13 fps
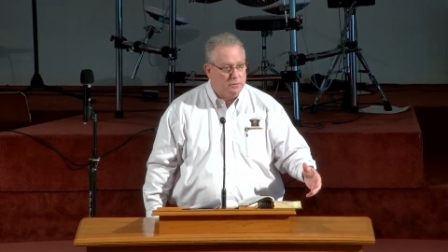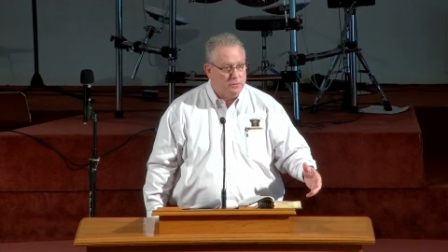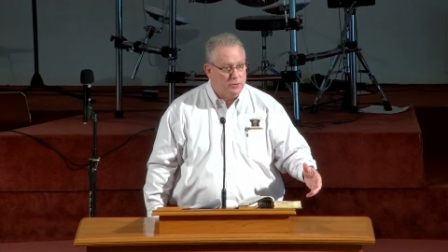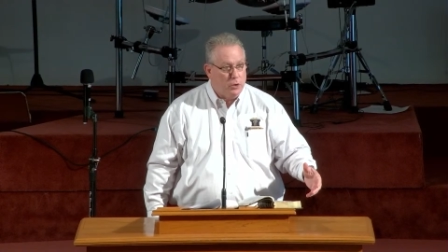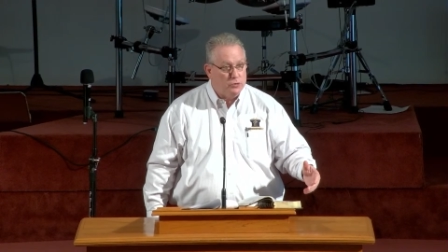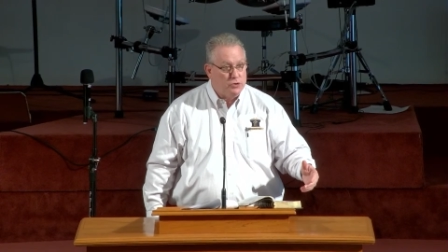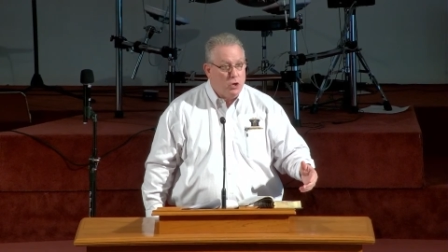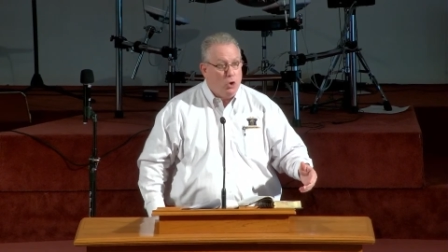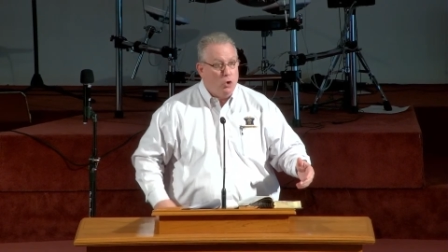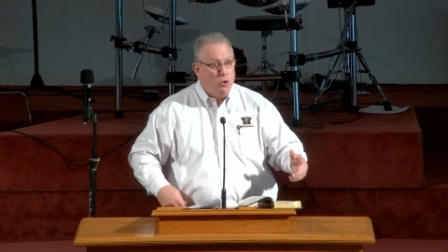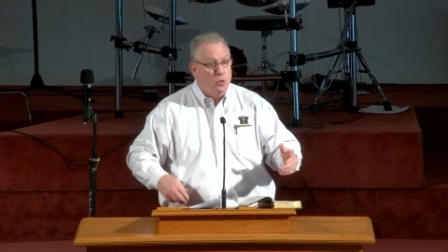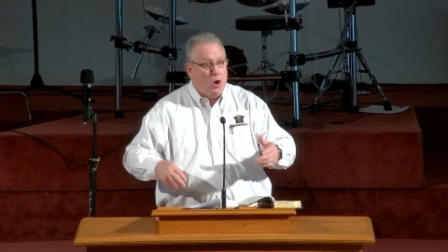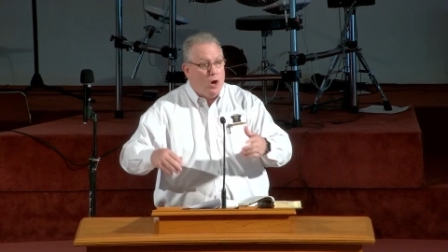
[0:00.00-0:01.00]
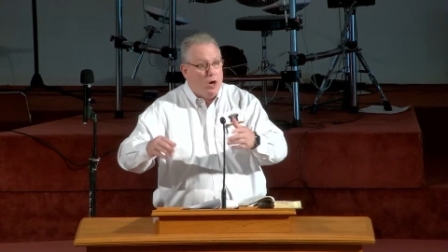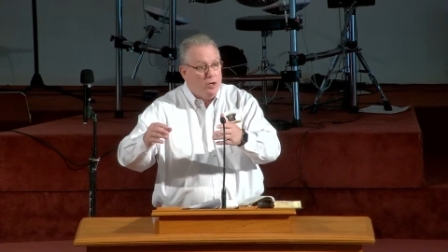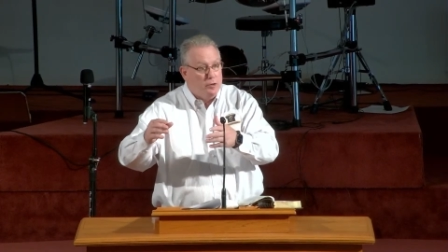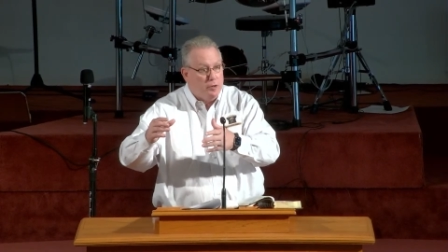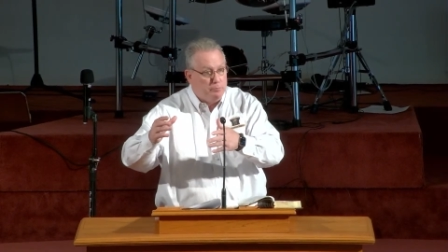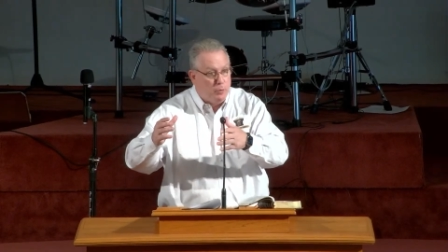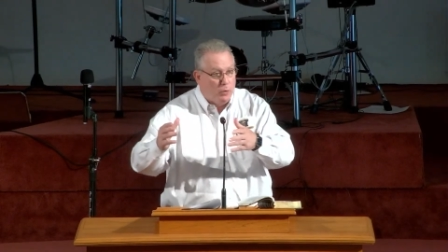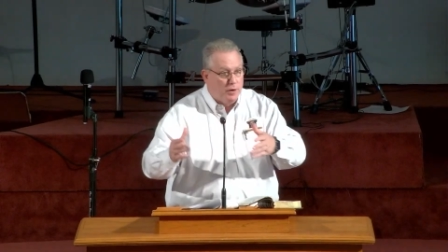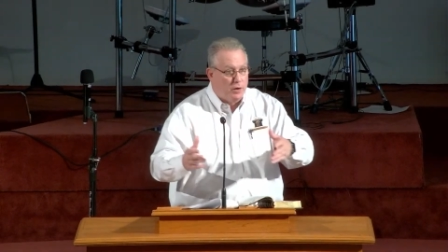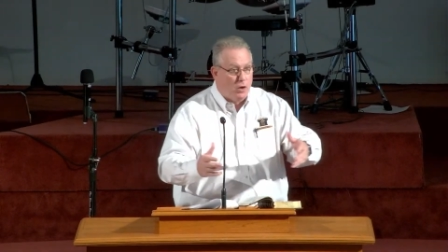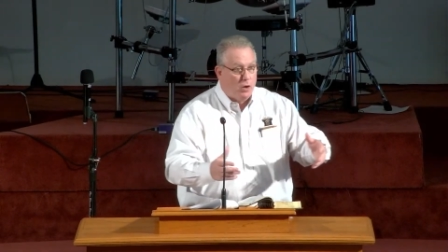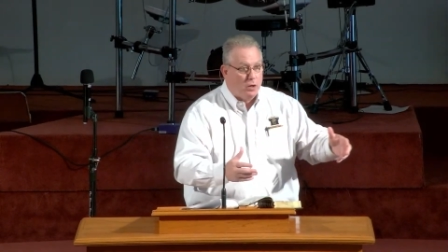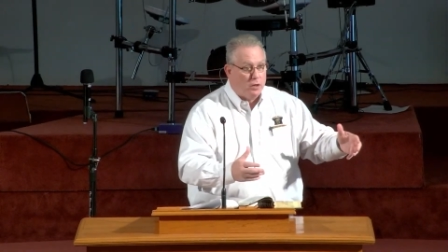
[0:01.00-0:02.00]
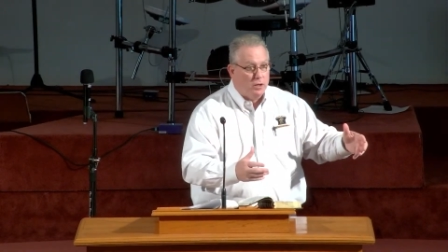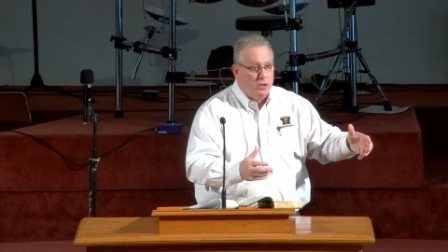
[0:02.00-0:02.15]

those who aren't borne along,